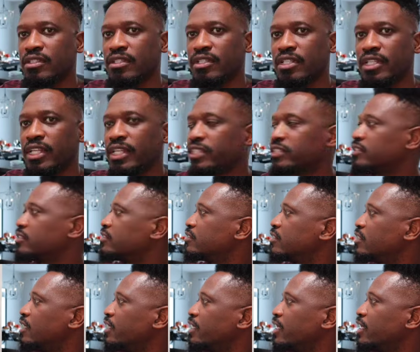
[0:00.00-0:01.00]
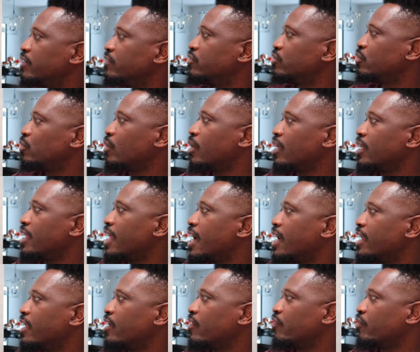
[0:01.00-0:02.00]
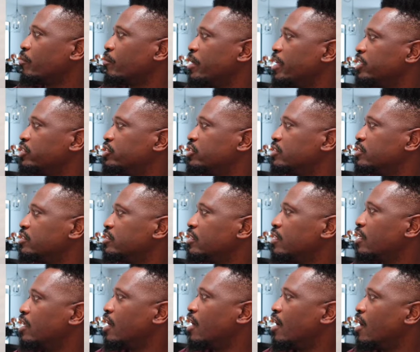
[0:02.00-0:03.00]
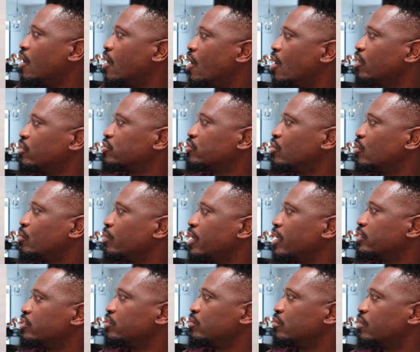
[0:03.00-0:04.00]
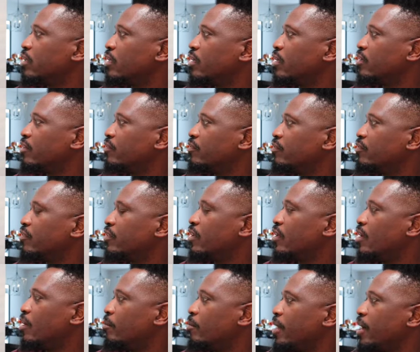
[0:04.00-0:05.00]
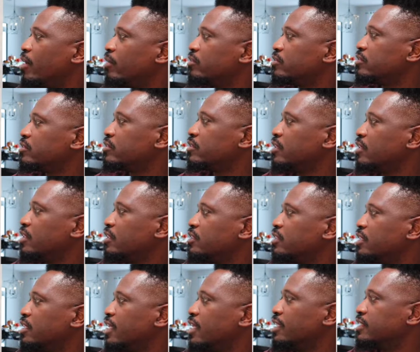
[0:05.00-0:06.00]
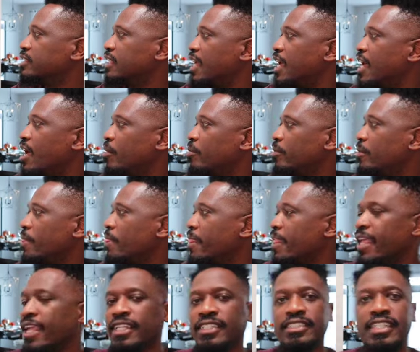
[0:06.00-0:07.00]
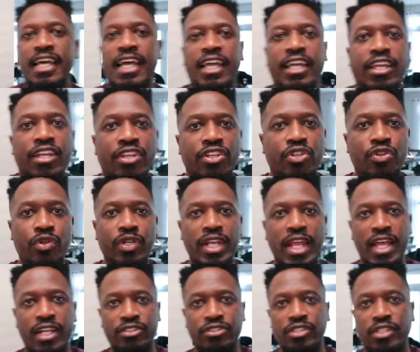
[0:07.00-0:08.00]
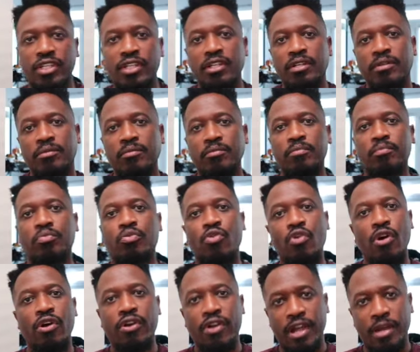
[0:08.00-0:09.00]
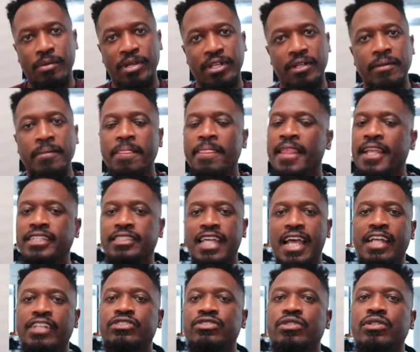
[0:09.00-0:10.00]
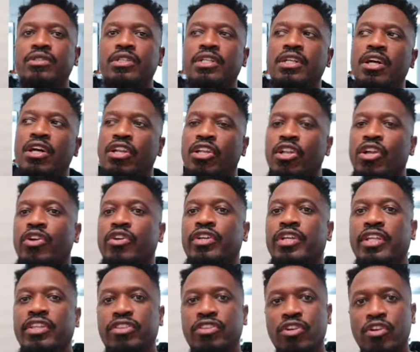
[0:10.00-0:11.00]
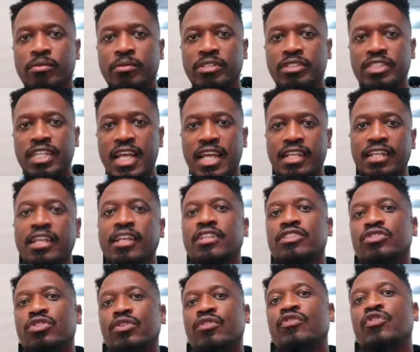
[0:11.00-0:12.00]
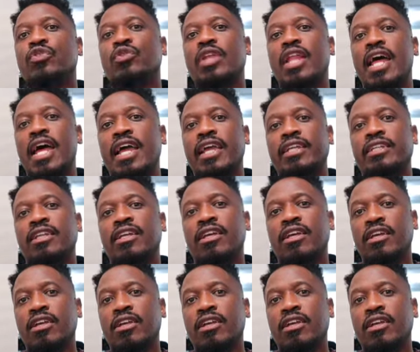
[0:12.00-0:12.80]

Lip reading: clicks and gives you a lot of information. Also, what I do love about the Nest app is that you can actually program it. It's actually a learning thermostat. So if you like